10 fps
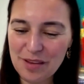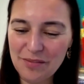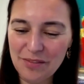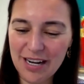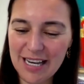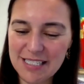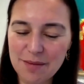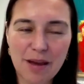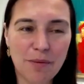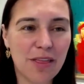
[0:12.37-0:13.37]
Very nice to
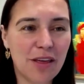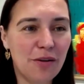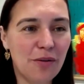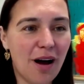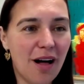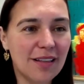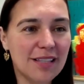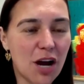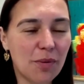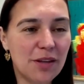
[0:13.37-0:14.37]
meet with you all and
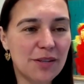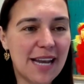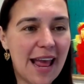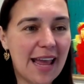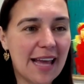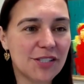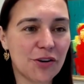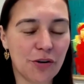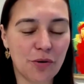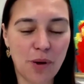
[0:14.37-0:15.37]
talk with you today, answer
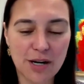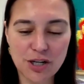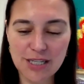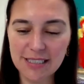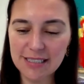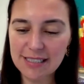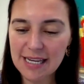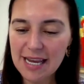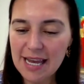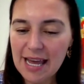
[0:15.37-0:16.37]
your questions.
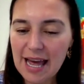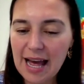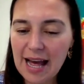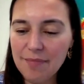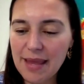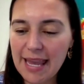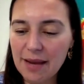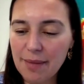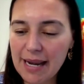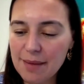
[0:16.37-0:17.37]

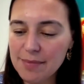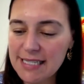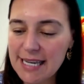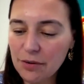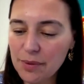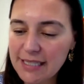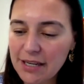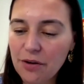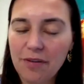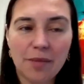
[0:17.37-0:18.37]
Again, my name is Nina
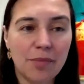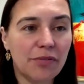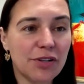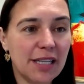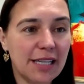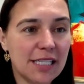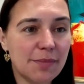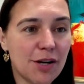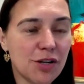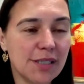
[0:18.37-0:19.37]
Resetkova. I'm a fertility
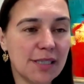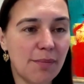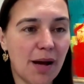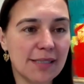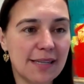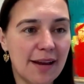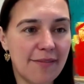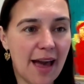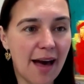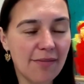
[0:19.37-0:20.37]
specialist at Boston
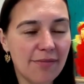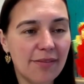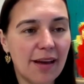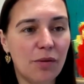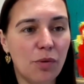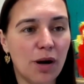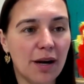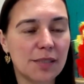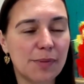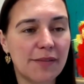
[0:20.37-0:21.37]
IVF. I
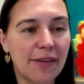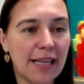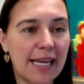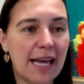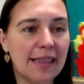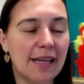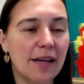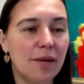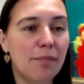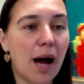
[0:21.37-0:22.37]
work specifically at
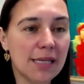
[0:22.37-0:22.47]
the